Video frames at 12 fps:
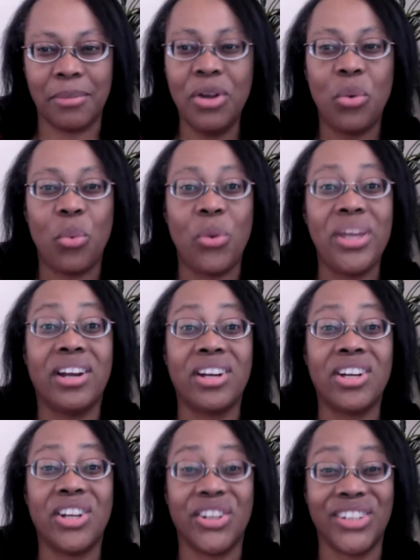We are
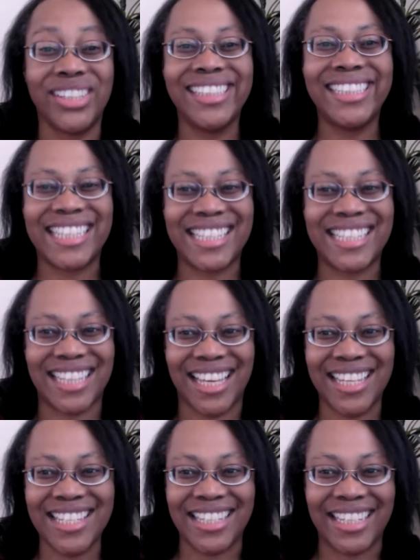currently
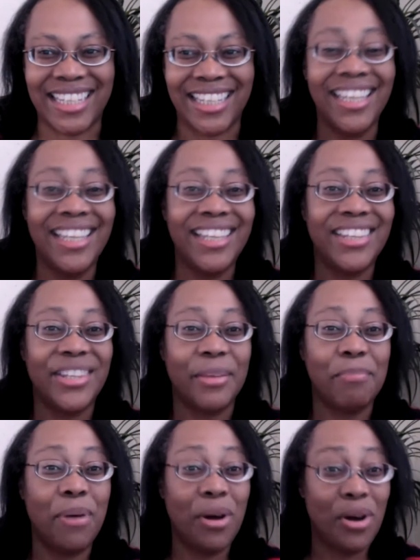discussing The
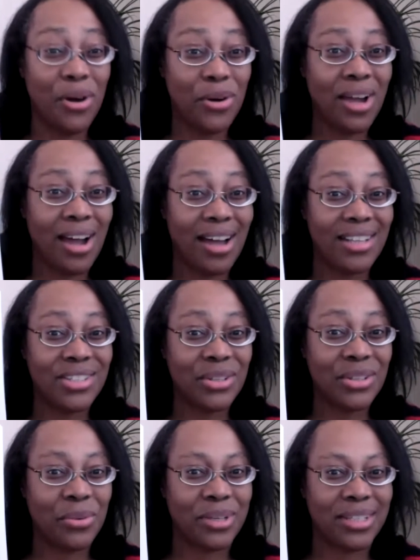Poe
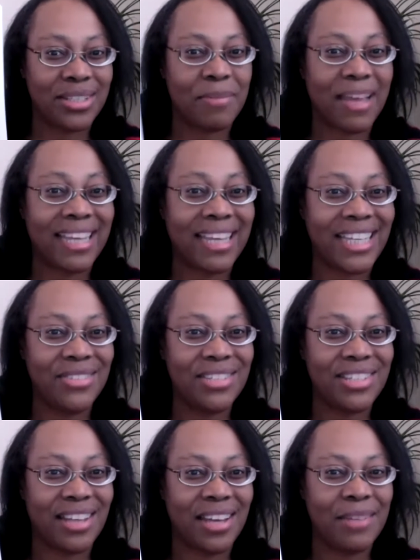Consequence by Keith
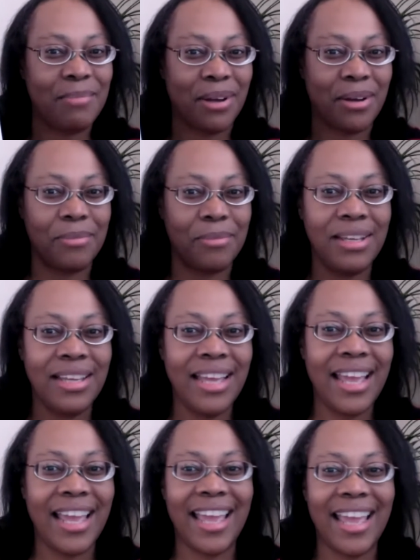Steinbaum.
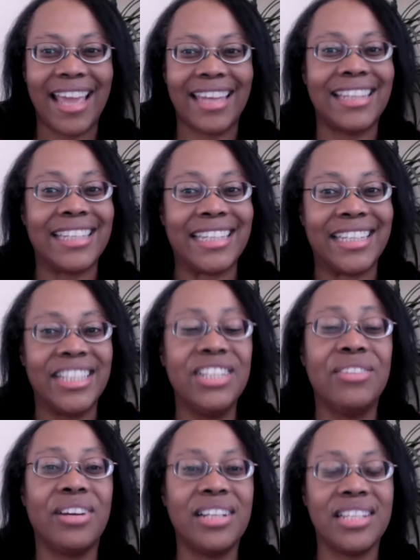And at the end
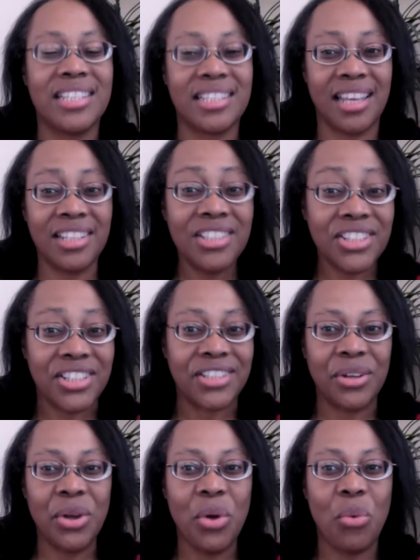of our
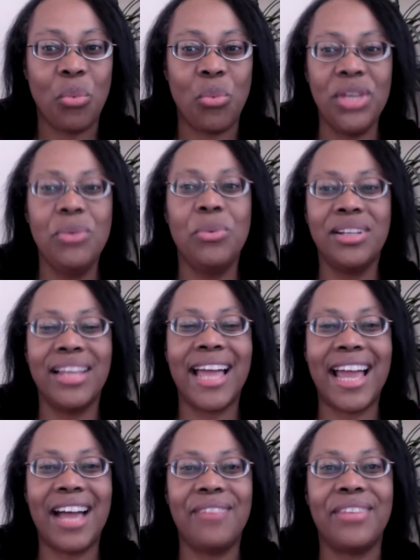discussion, we will
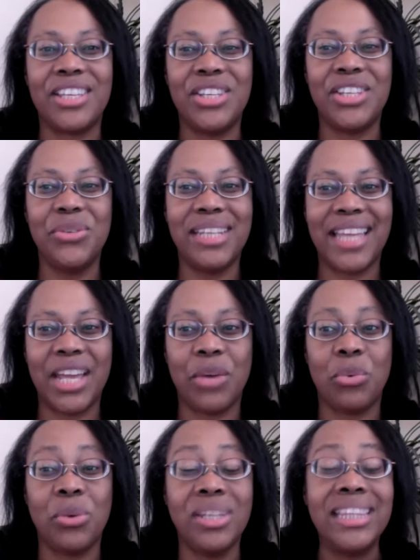have a Q&A
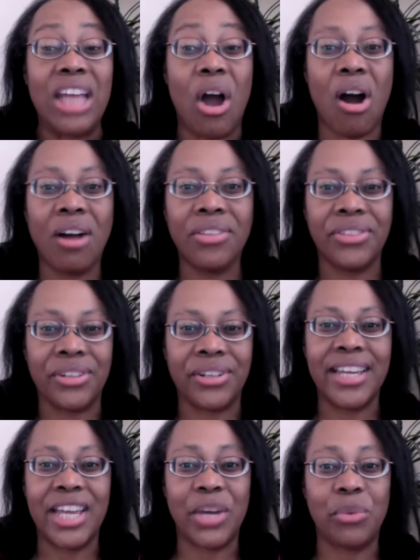with the author
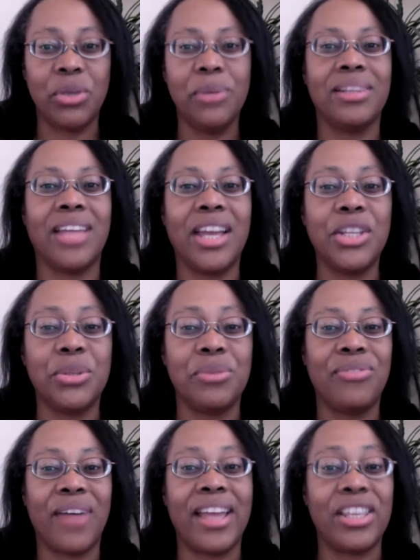and we would like to
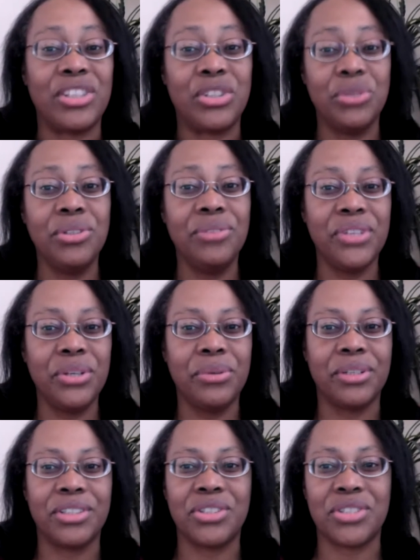invite you the
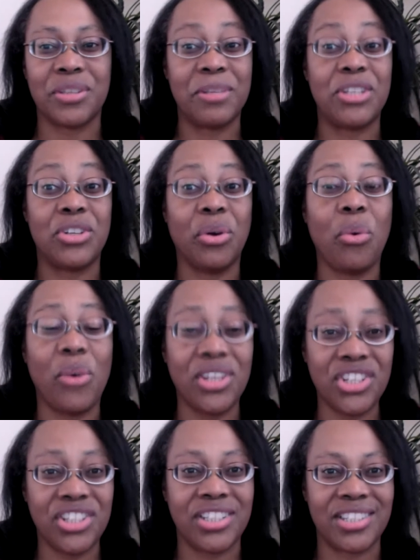viewer to submit your
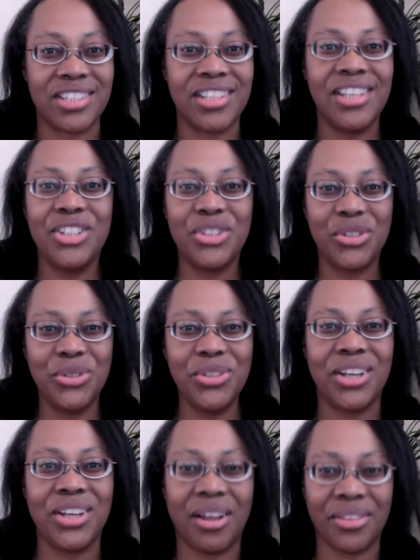questions to
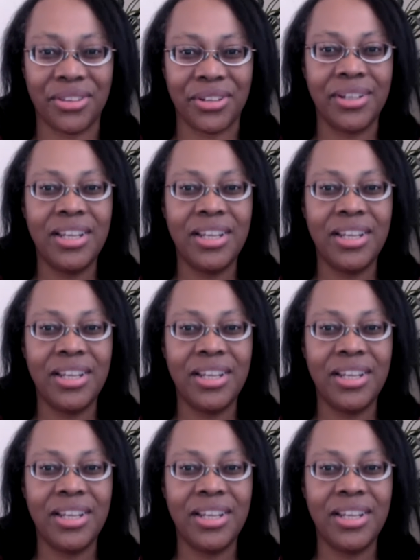the author.